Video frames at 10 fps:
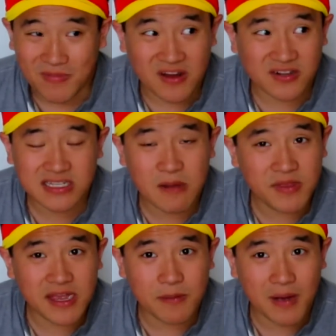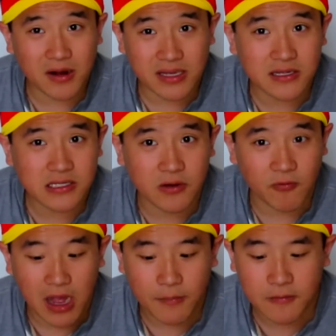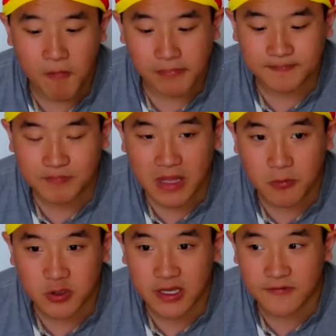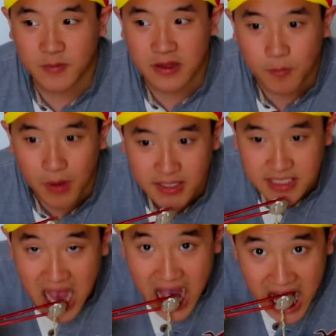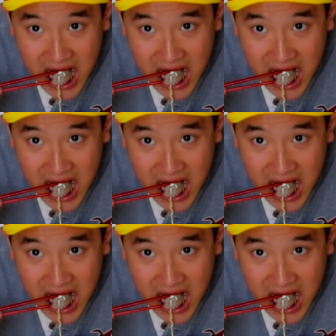There's something about instant ramen which gives me the buzz.